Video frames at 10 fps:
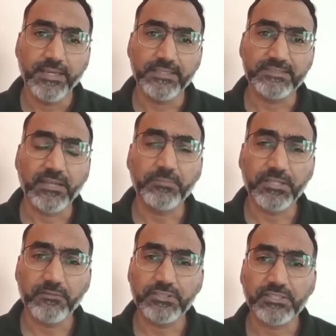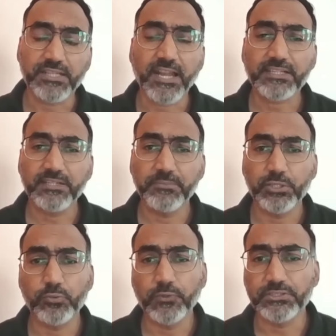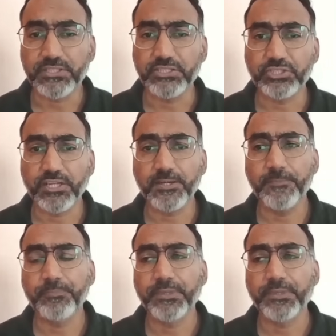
is something which attracted me towards HR.